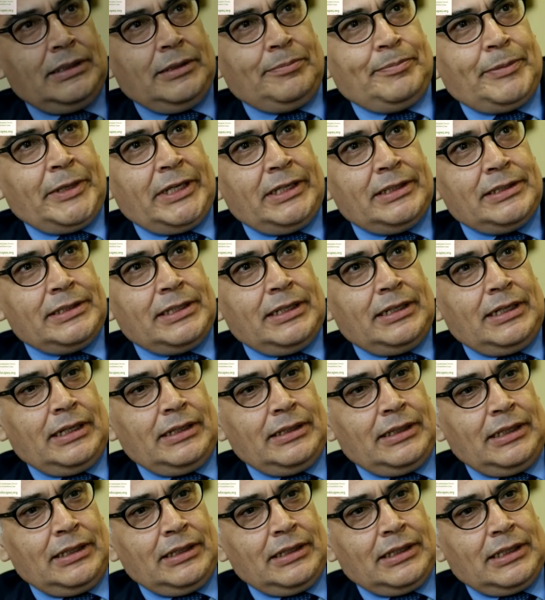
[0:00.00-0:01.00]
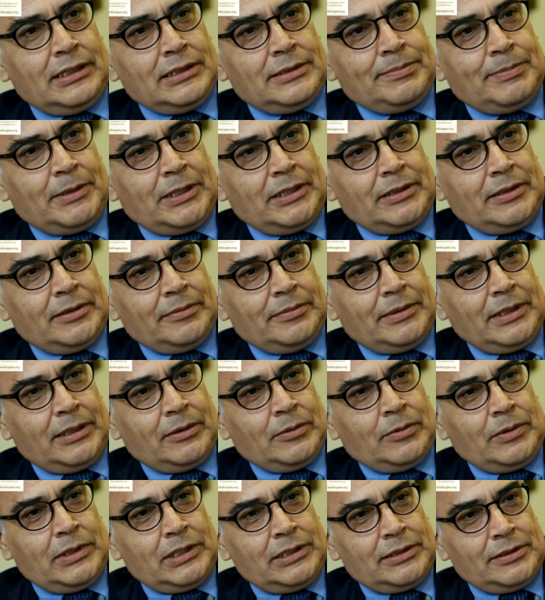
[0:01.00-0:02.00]
depends, and I think that's part of the
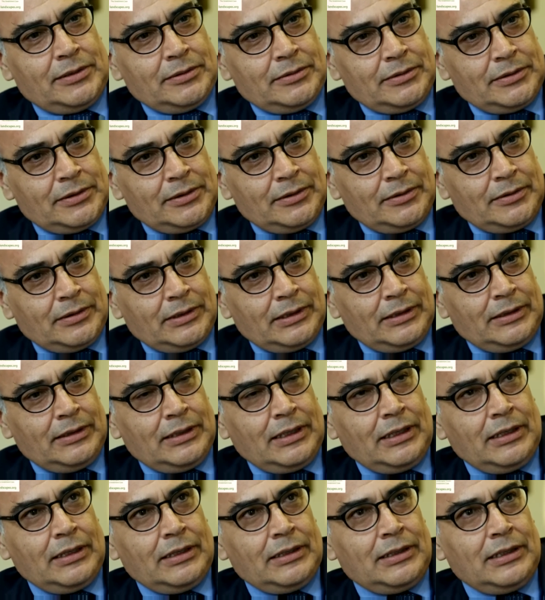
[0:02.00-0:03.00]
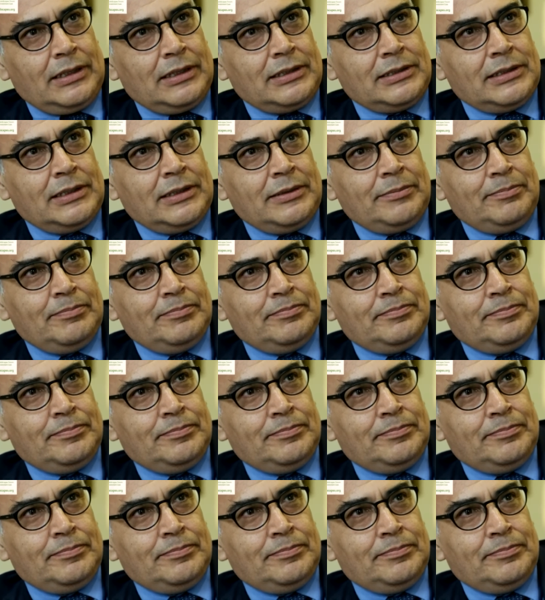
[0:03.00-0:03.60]
questions. I think there's a